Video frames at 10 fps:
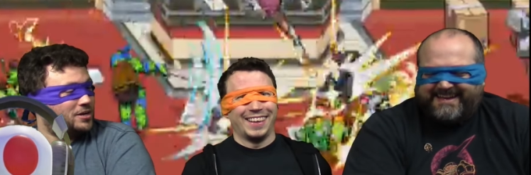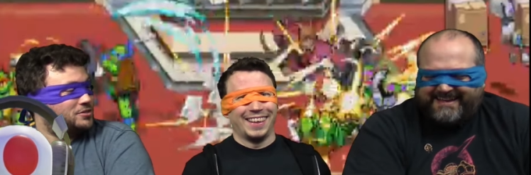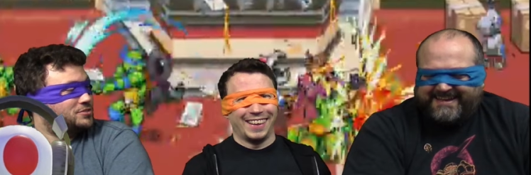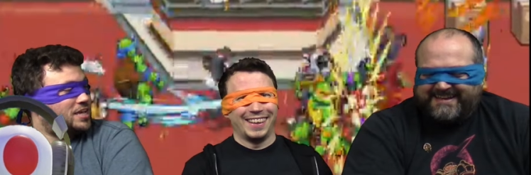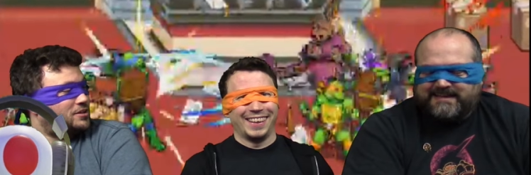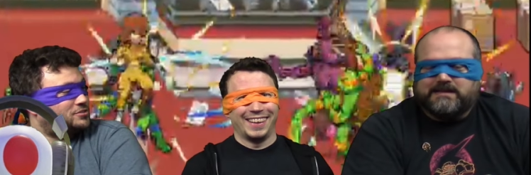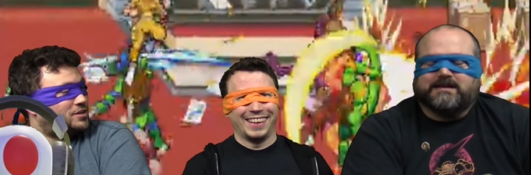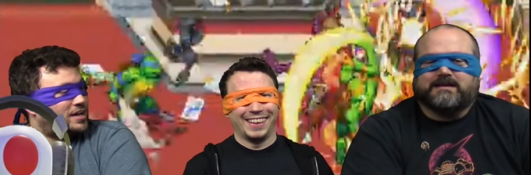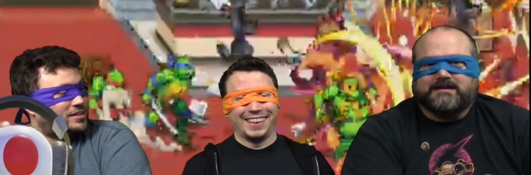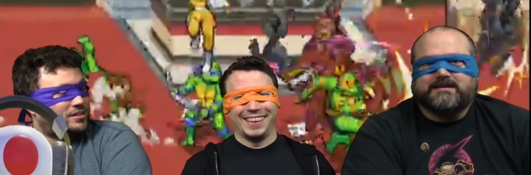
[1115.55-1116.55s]
Speaker 1: Battle
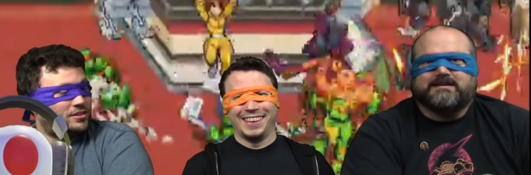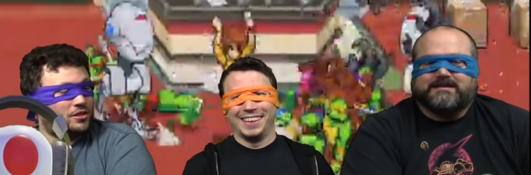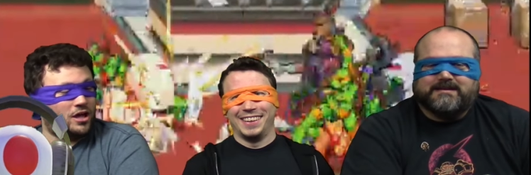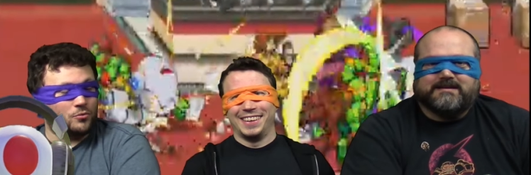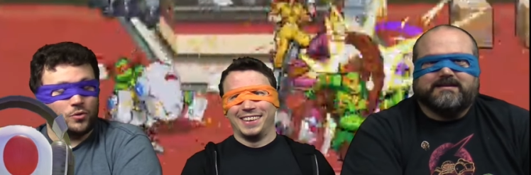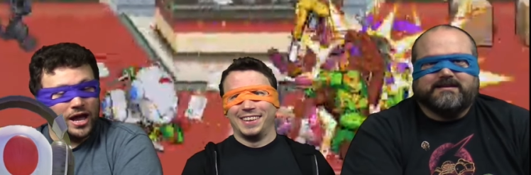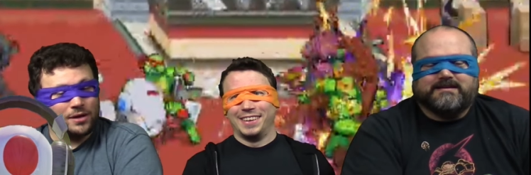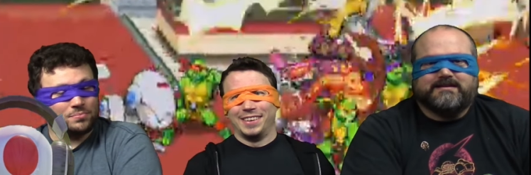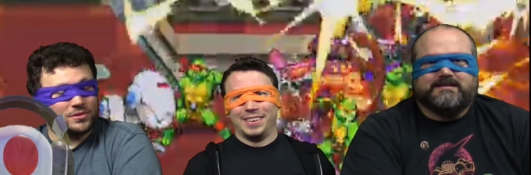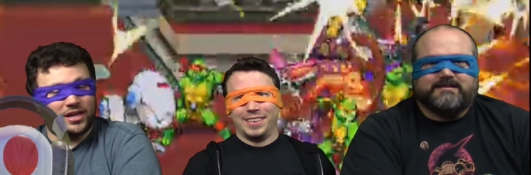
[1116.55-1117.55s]
soundtrack, a, a,
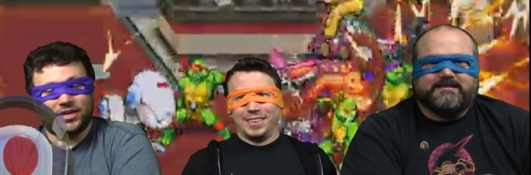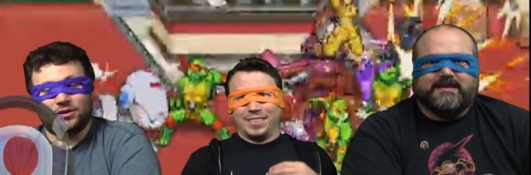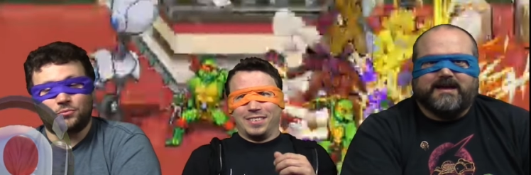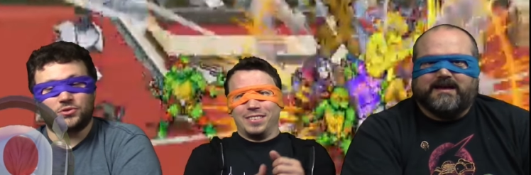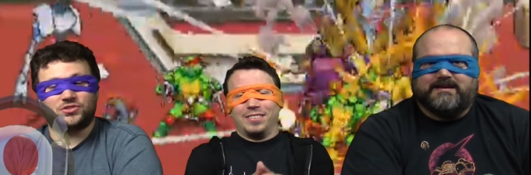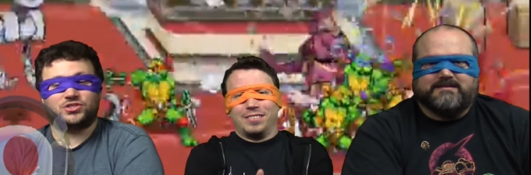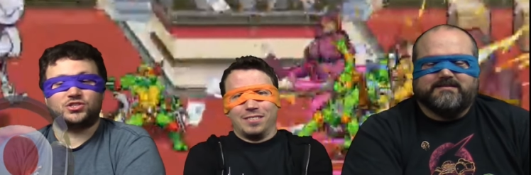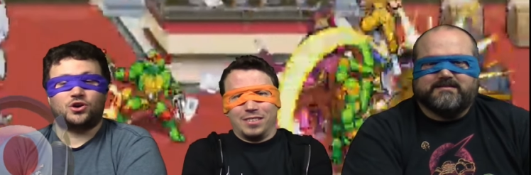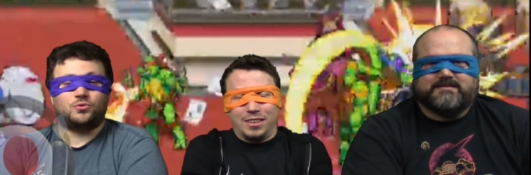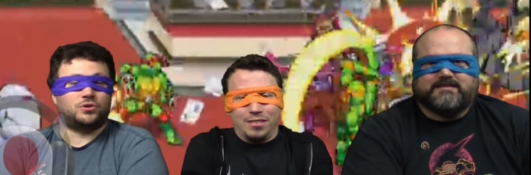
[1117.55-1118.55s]
rap. Like it yeah. was
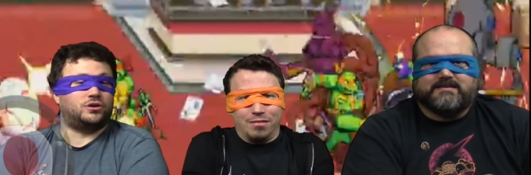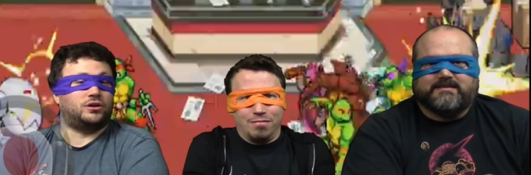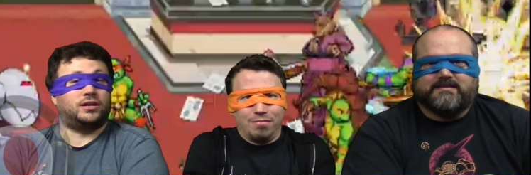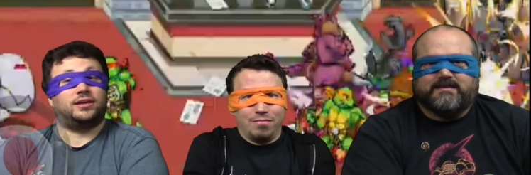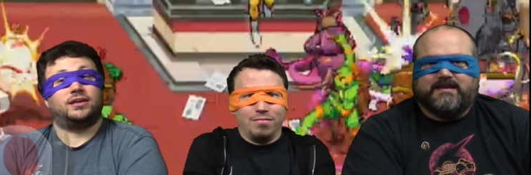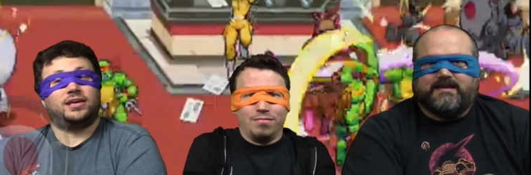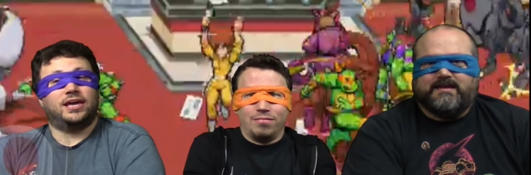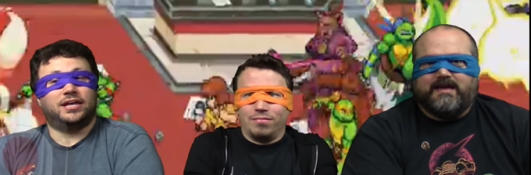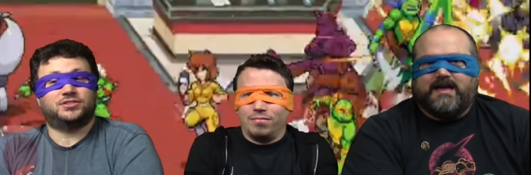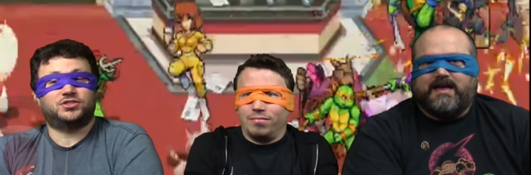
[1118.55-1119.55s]
so good
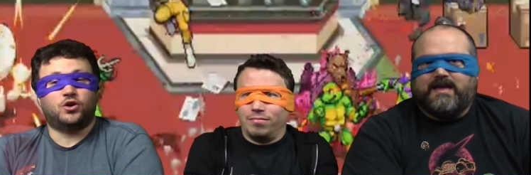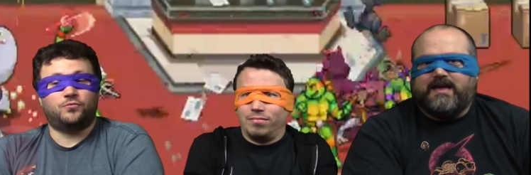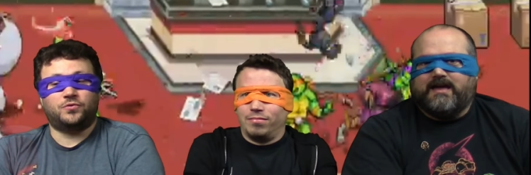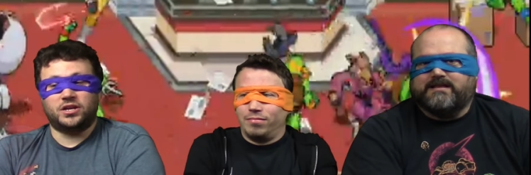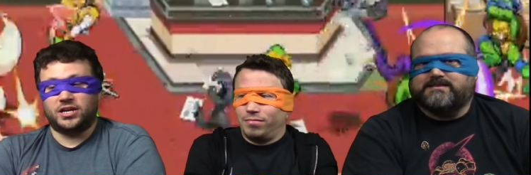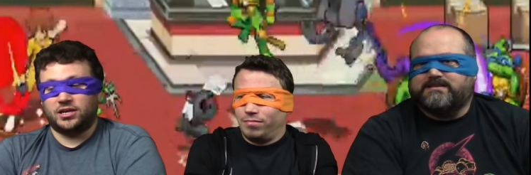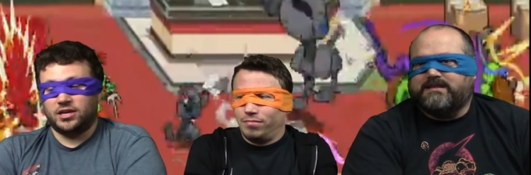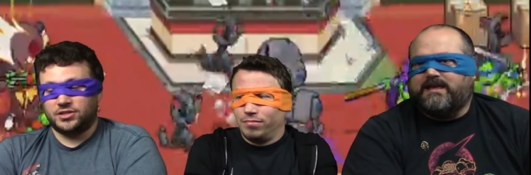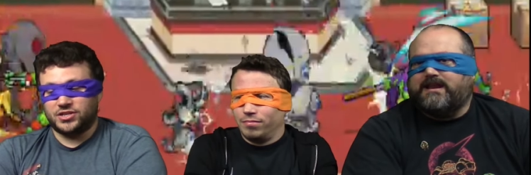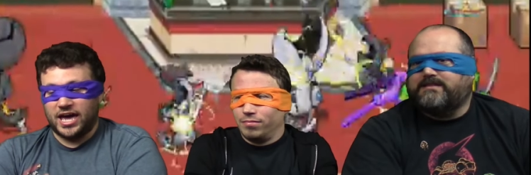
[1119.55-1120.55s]
and so
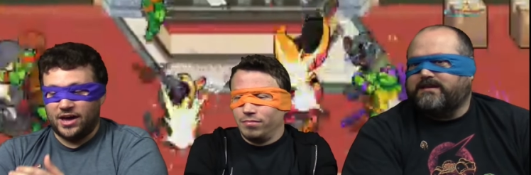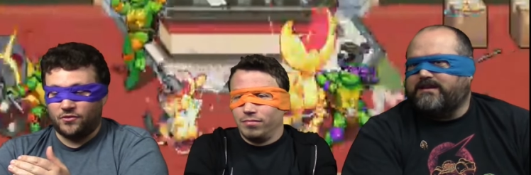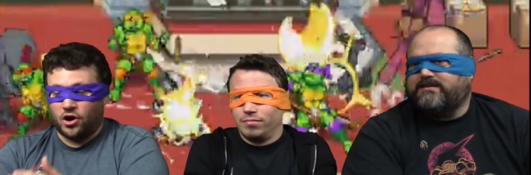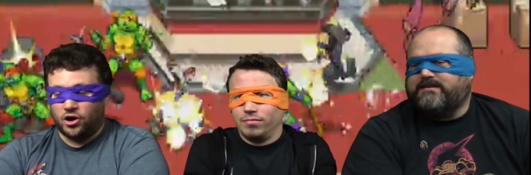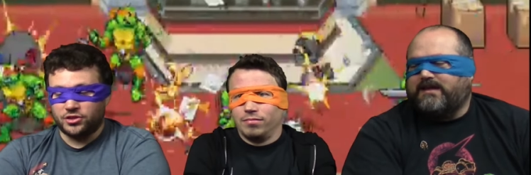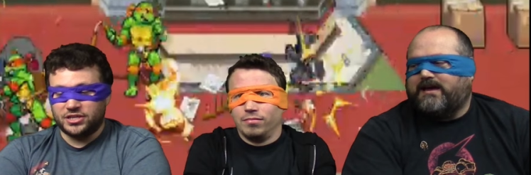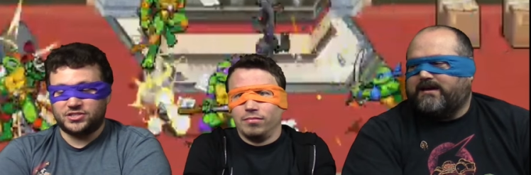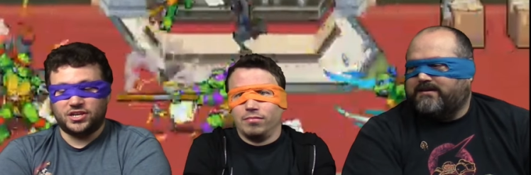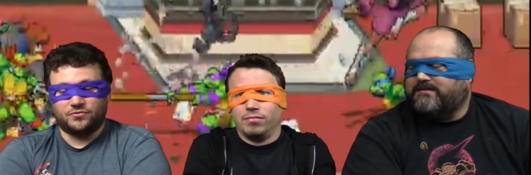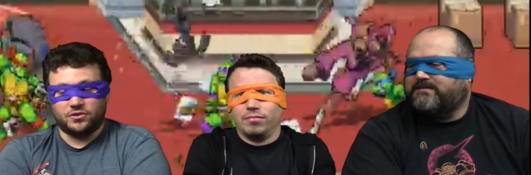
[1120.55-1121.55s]
fitting and, and to have all
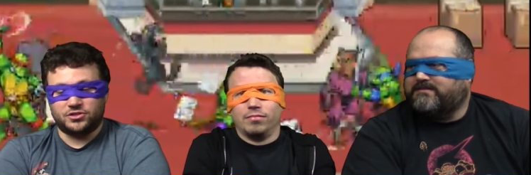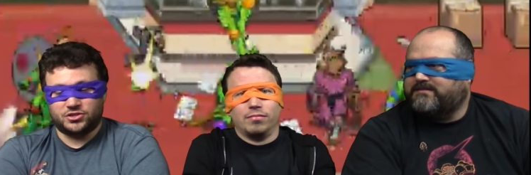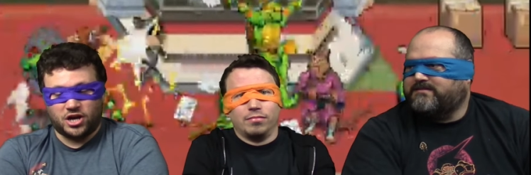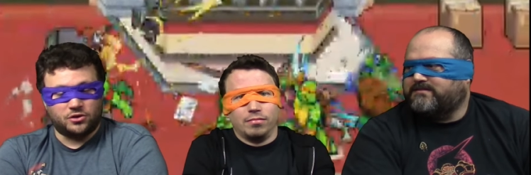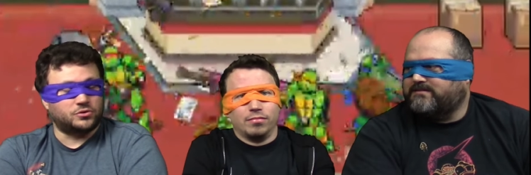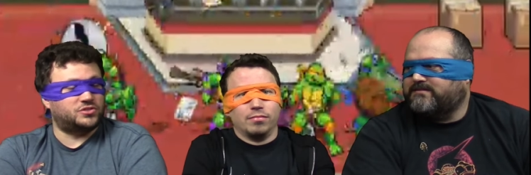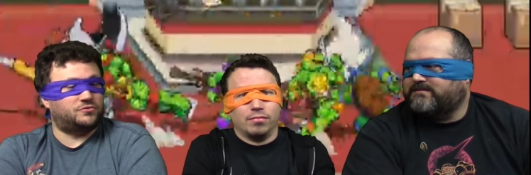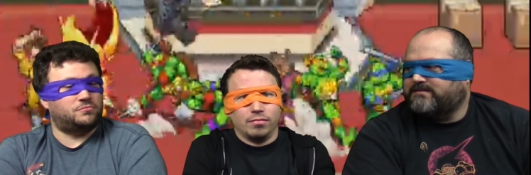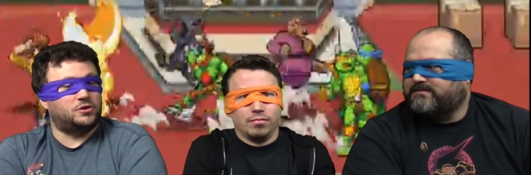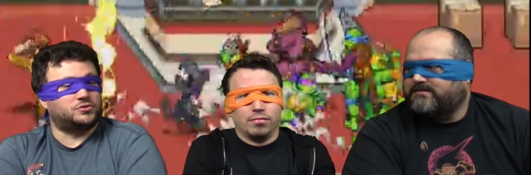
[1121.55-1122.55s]
yeah. these different
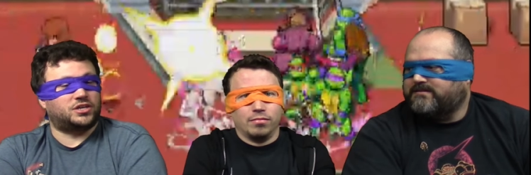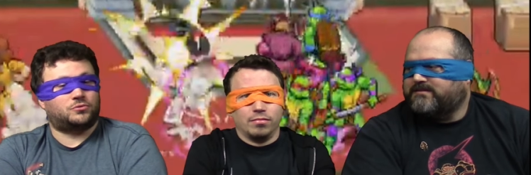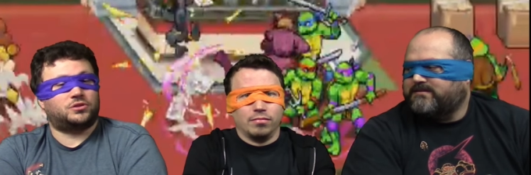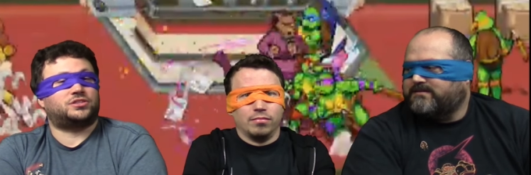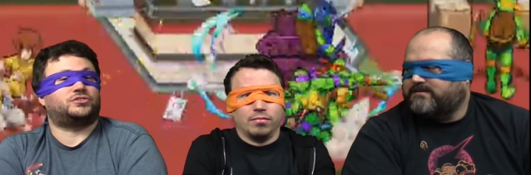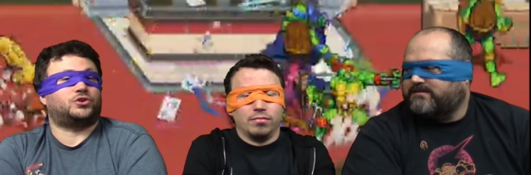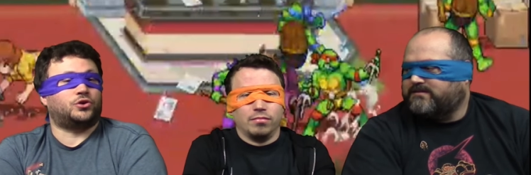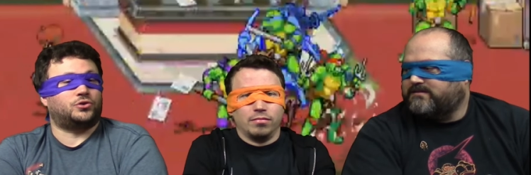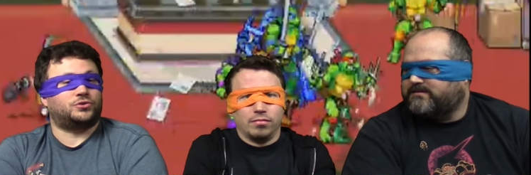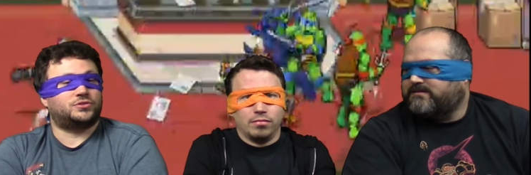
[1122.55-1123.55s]
genres of music with the
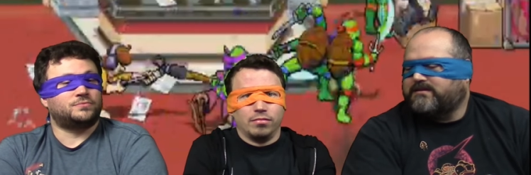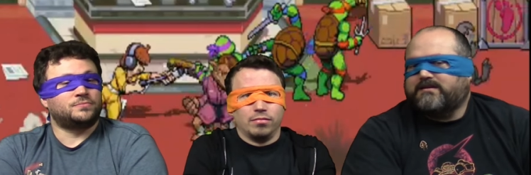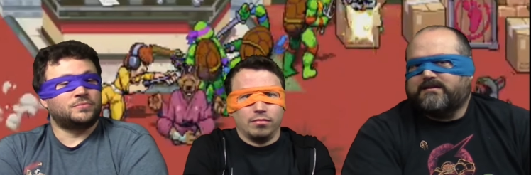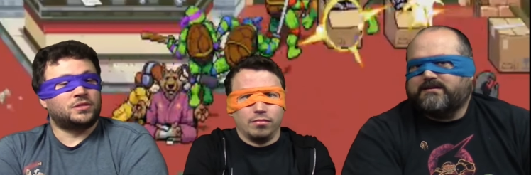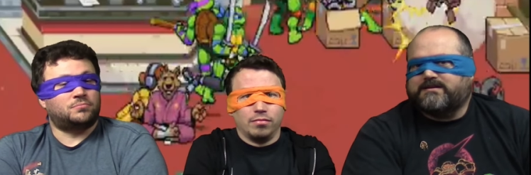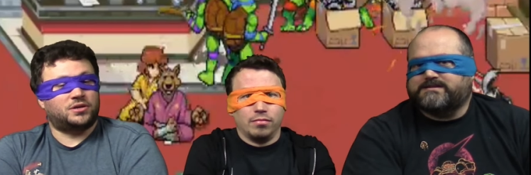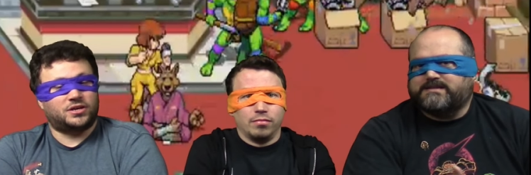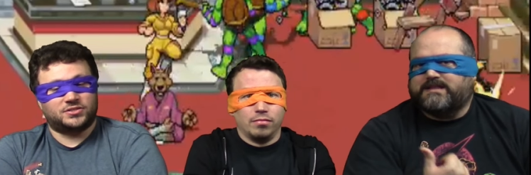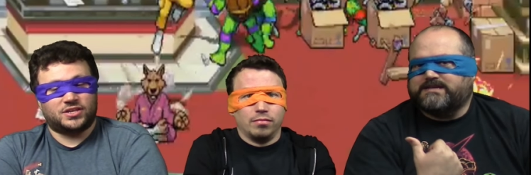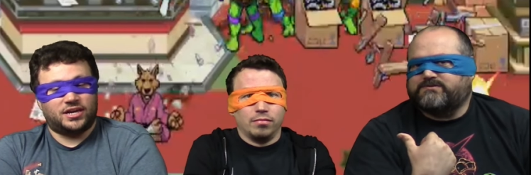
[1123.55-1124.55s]
Turtles. Because